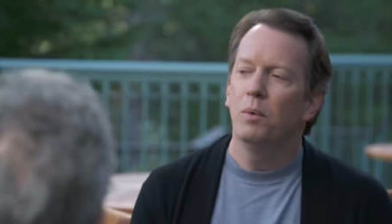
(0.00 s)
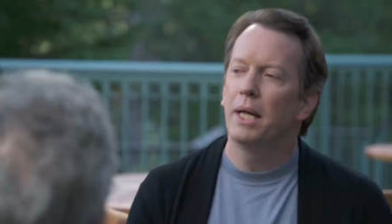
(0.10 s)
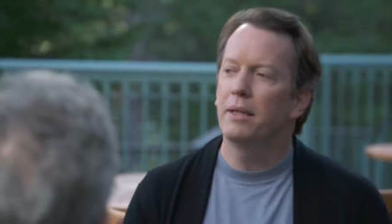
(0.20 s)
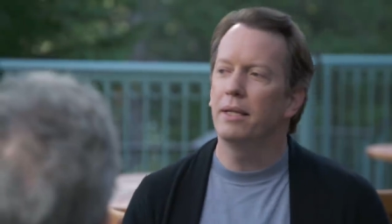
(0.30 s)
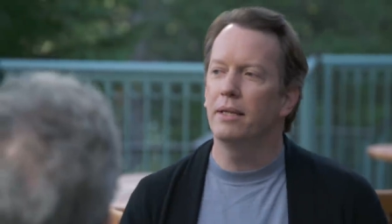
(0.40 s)
Well,
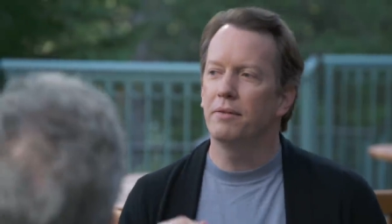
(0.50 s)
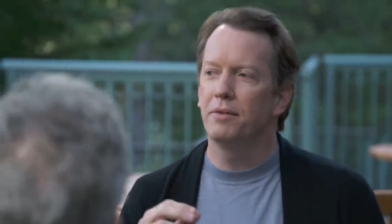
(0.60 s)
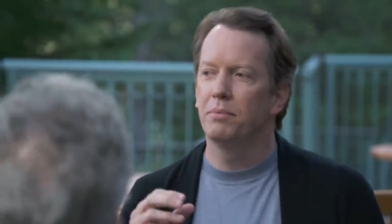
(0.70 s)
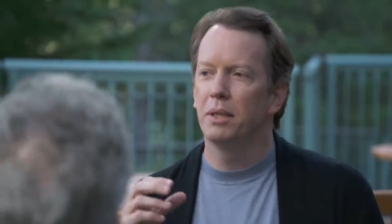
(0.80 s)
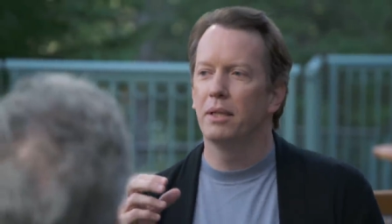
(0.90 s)
I think that
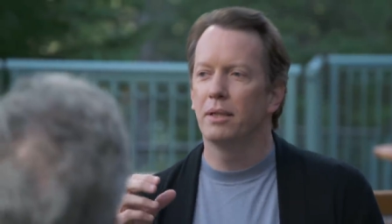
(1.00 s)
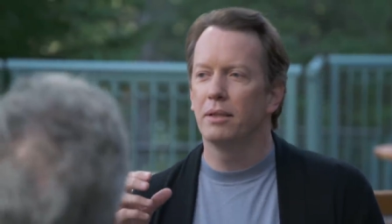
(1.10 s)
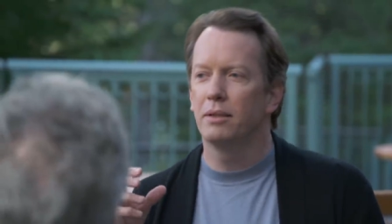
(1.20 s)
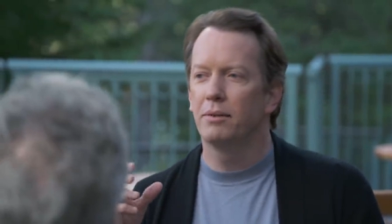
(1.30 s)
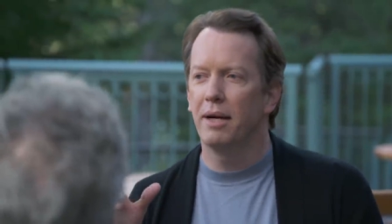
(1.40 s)
from
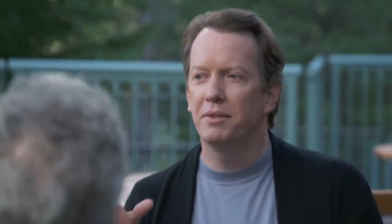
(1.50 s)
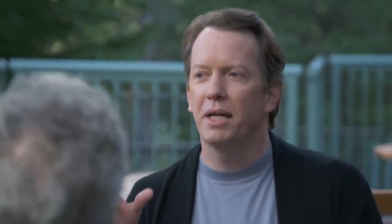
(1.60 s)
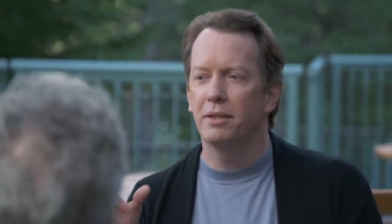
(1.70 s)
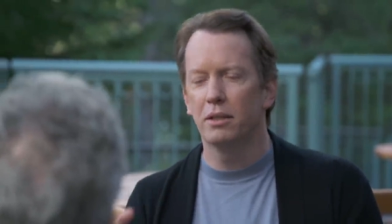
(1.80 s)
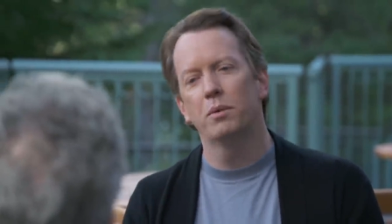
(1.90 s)
the
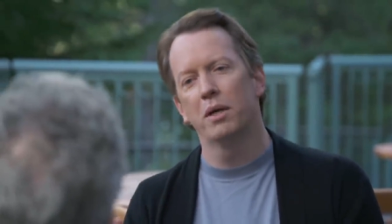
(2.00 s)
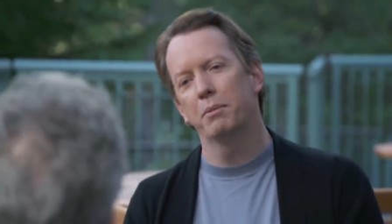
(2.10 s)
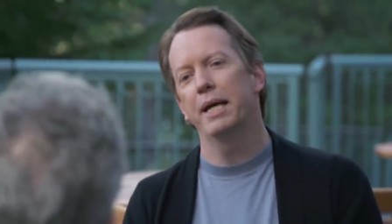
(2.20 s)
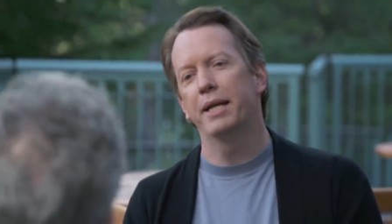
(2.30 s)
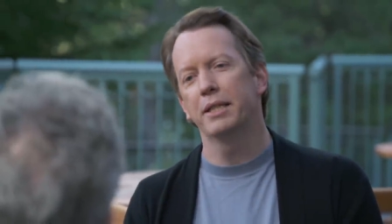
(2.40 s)
gravitizing quantum
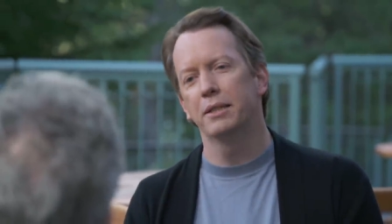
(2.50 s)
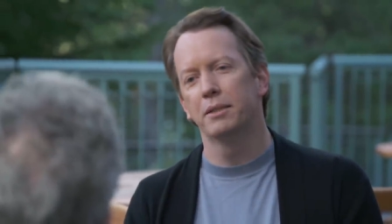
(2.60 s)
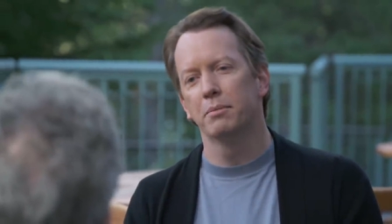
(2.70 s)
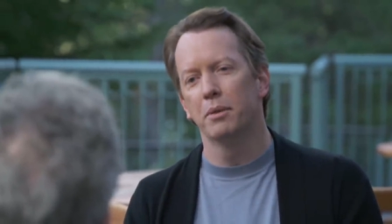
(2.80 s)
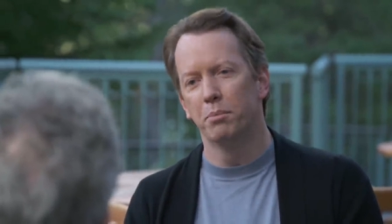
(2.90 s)

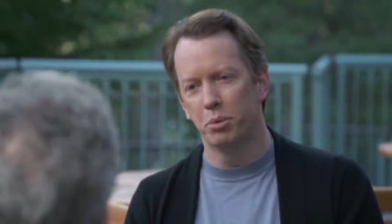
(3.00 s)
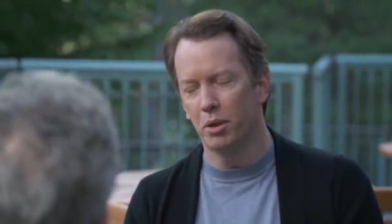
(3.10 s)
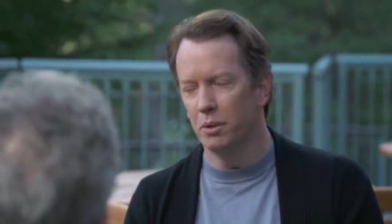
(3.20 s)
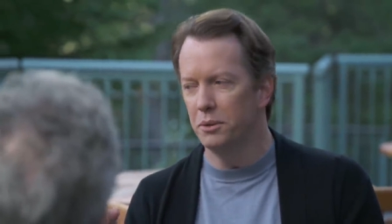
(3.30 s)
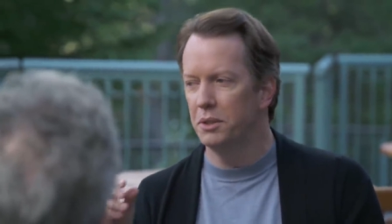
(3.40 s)
mechanics
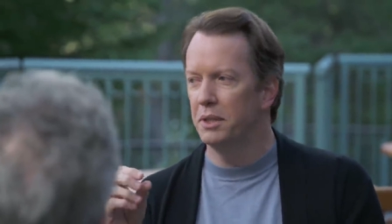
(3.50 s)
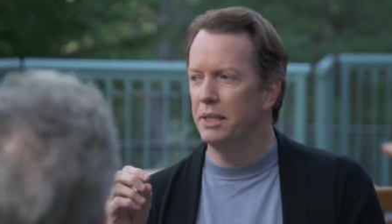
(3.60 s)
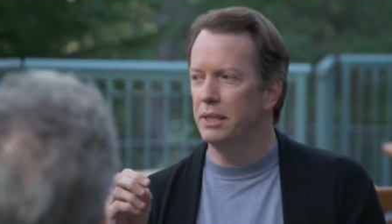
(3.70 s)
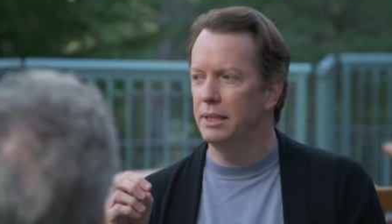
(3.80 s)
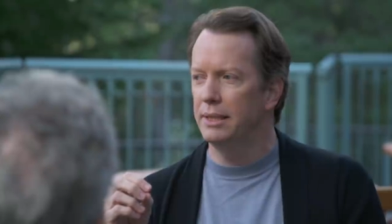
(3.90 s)
approach,
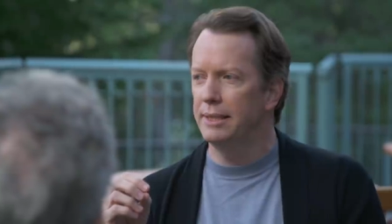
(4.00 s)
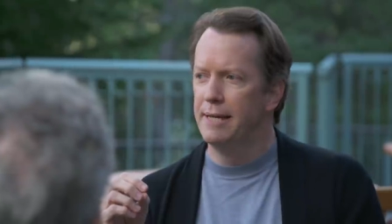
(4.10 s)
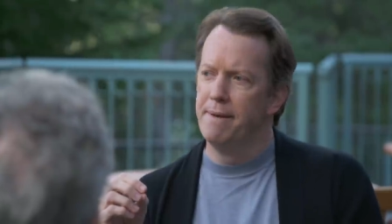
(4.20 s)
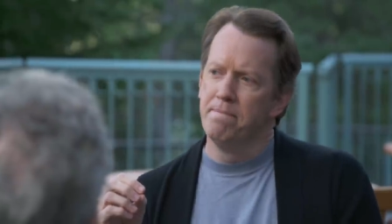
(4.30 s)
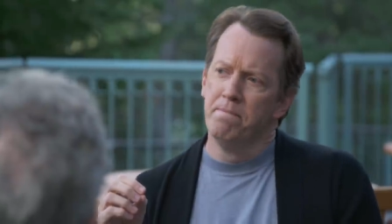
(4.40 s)
this is
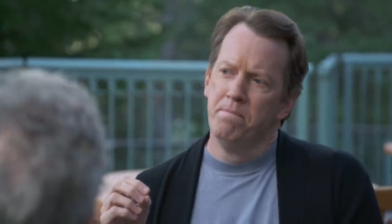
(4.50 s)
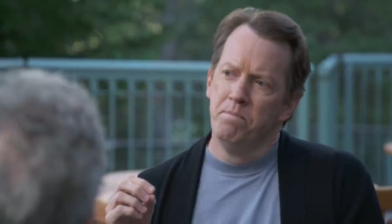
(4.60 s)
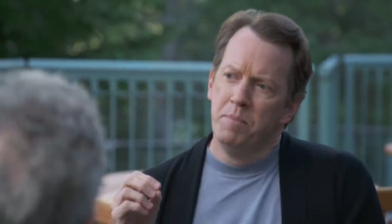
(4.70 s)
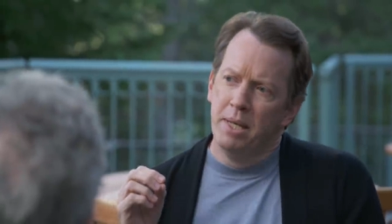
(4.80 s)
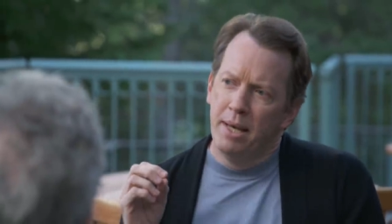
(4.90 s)

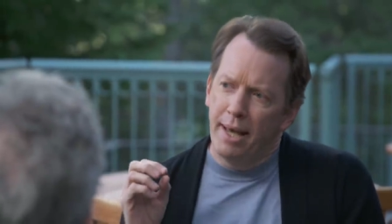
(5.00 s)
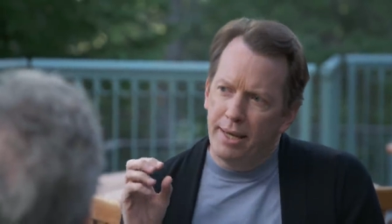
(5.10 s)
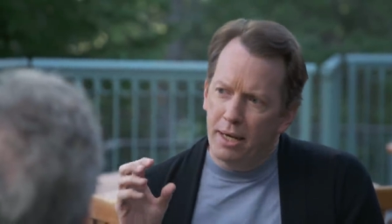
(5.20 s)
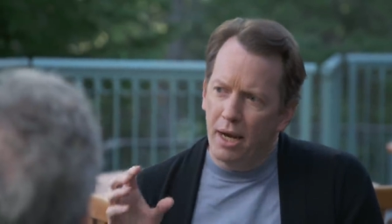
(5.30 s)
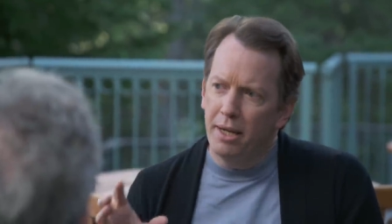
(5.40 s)

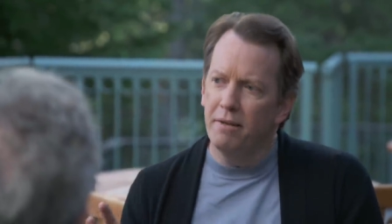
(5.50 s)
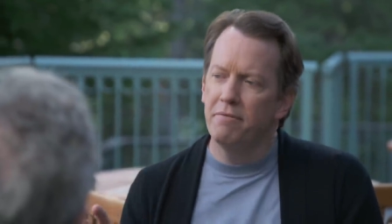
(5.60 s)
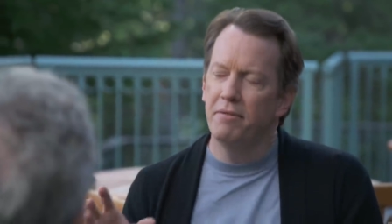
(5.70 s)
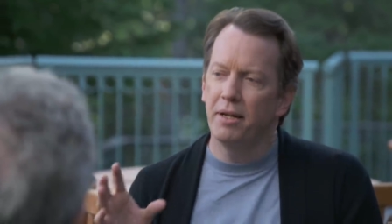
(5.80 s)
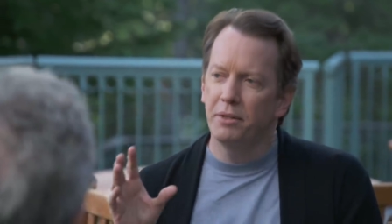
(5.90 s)
a kind
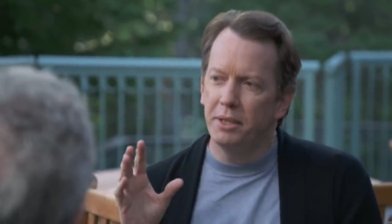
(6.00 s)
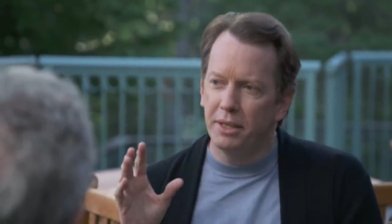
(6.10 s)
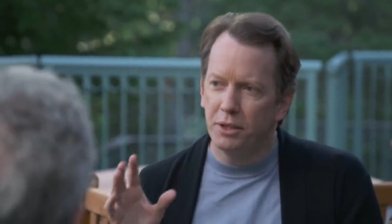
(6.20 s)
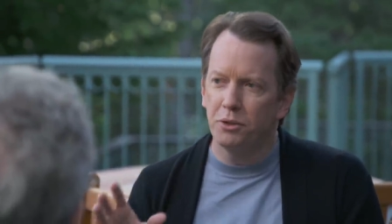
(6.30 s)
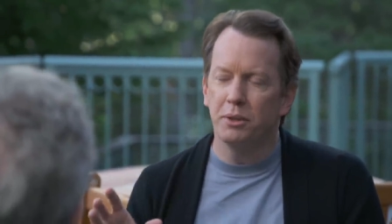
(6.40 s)
of very
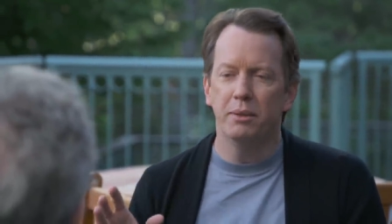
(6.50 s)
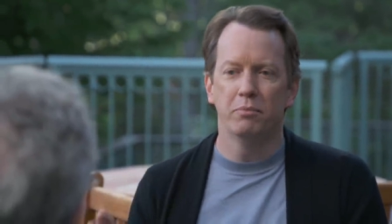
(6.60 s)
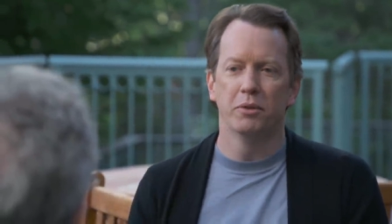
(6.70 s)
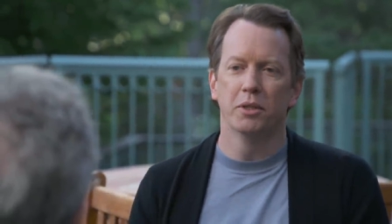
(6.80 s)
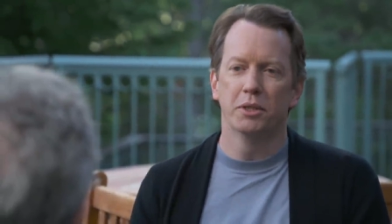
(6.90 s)

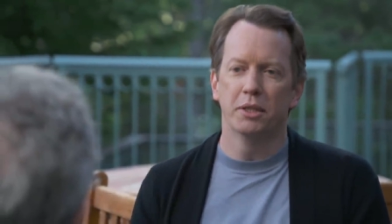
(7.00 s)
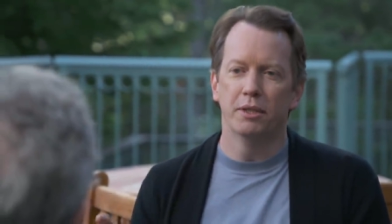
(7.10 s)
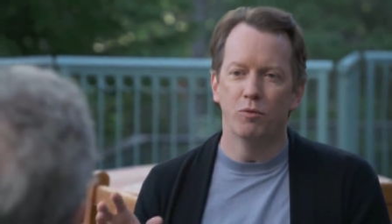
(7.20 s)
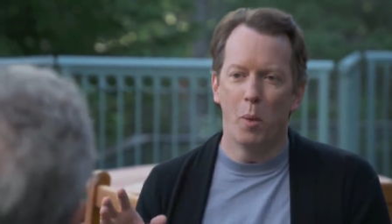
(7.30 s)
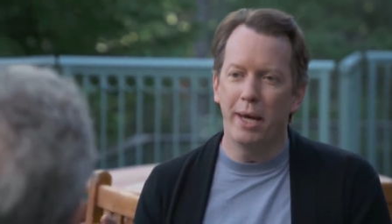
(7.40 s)
extreme version
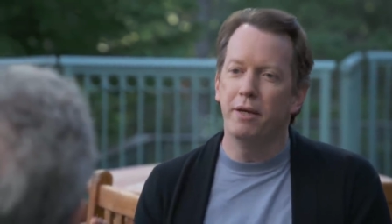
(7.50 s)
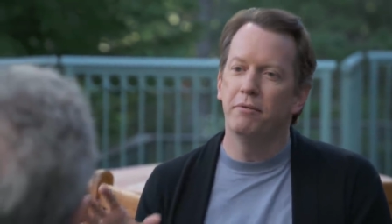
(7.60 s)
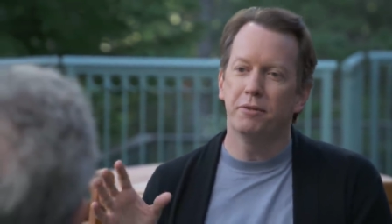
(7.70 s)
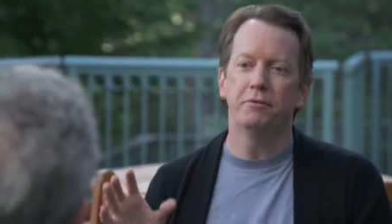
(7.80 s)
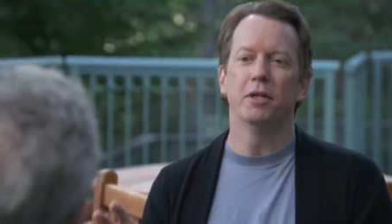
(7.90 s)
of
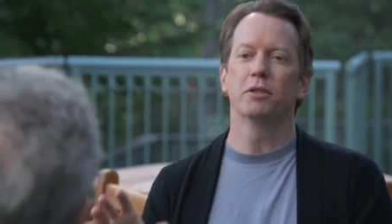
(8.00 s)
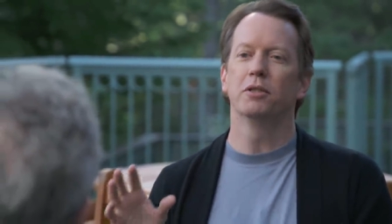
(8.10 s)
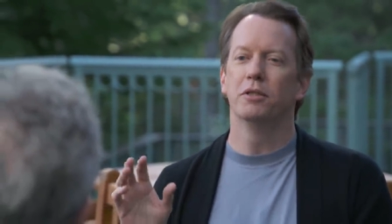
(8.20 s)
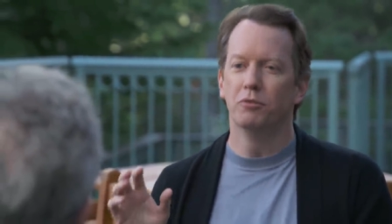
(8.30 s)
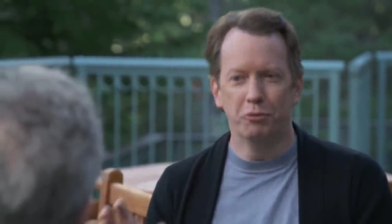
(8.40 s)
wave
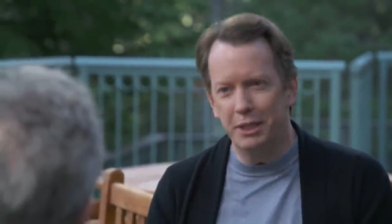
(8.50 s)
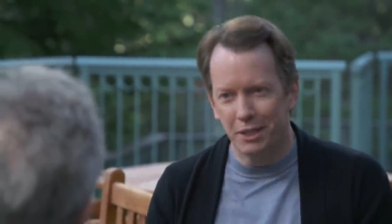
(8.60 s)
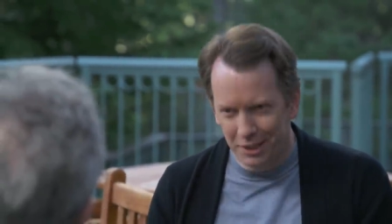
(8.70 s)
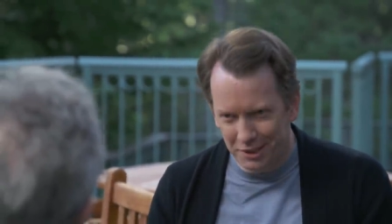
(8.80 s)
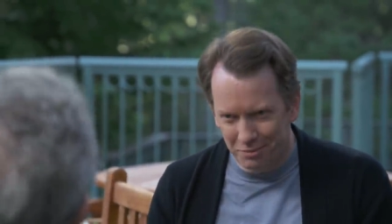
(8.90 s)
function
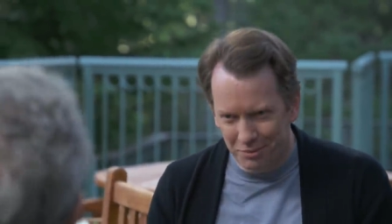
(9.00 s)
realism,